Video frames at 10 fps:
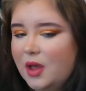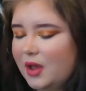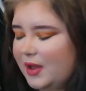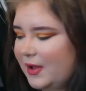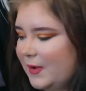
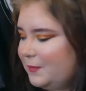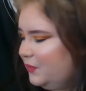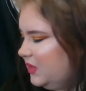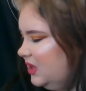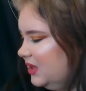
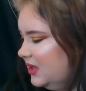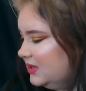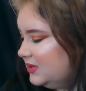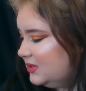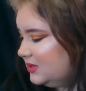
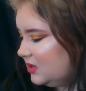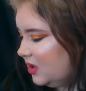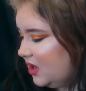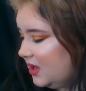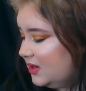Because
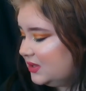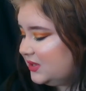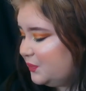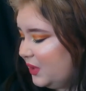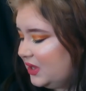again, it's
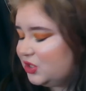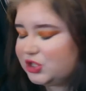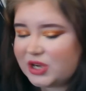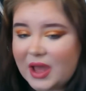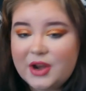a baked
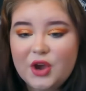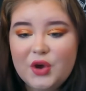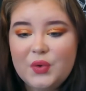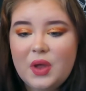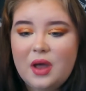
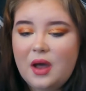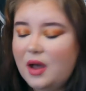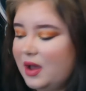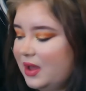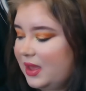shadow.
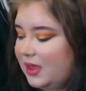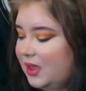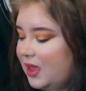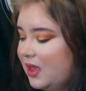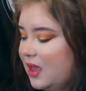I
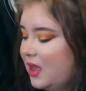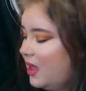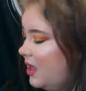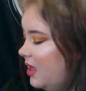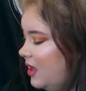
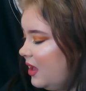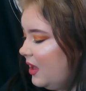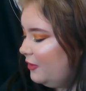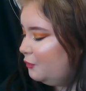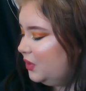
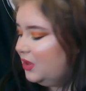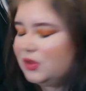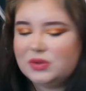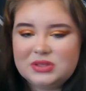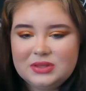have been
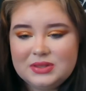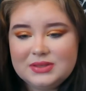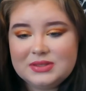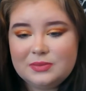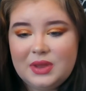using
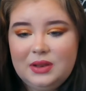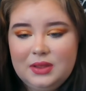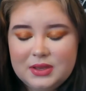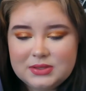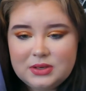this
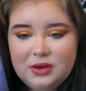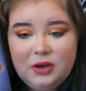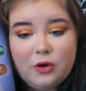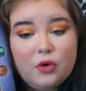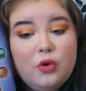mainly as an
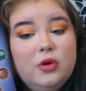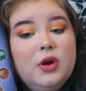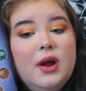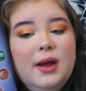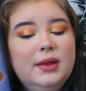inner corner
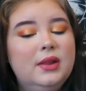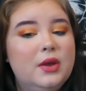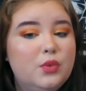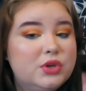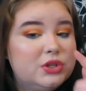
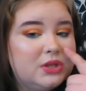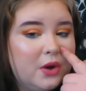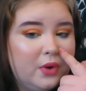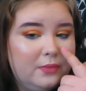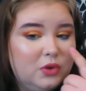highlight, which is
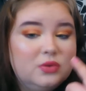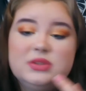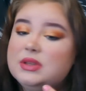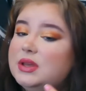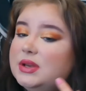how I'm
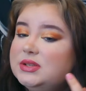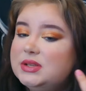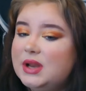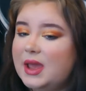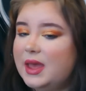using it
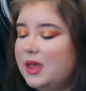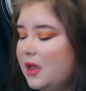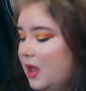today.